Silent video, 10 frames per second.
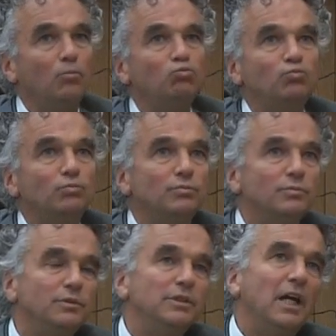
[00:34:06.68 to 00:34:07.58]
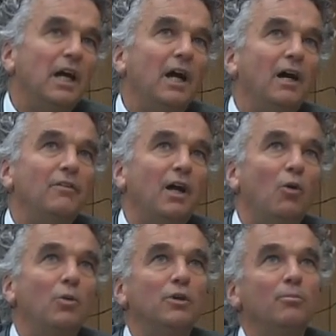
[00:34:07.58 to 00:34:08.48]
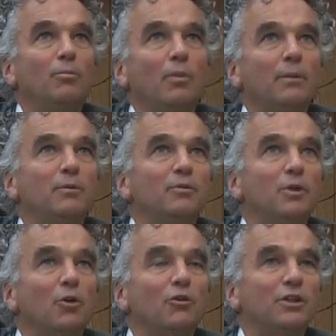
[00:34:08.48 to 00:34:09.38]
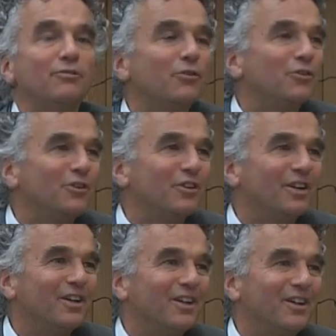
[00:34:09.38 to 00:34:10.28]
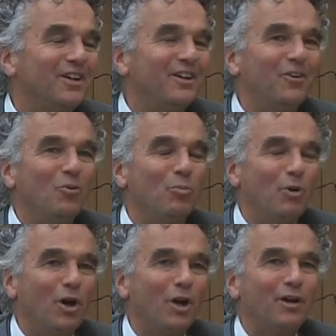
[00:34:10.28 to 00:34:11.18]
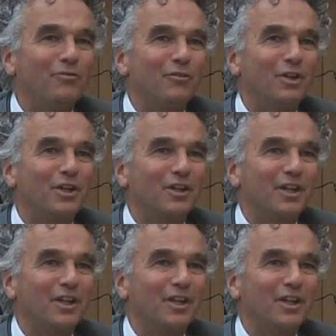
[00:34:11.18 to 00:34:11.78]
Um, Yeah, now we're maybe we're uneven, uh, uneven, on par. I think.